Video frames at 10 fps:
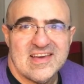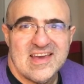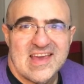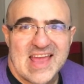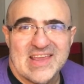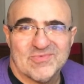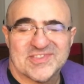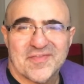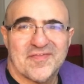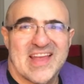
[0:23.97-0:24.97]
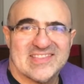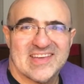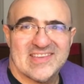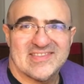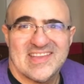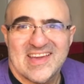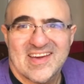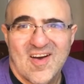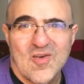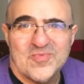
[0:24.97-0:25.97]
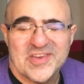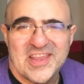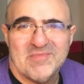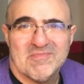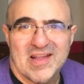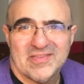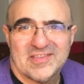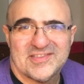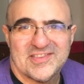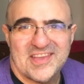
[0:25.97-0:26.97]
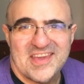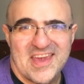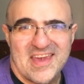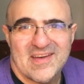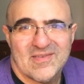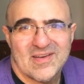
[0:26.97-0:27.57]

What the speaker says: And it was a fantastic opening month to the year,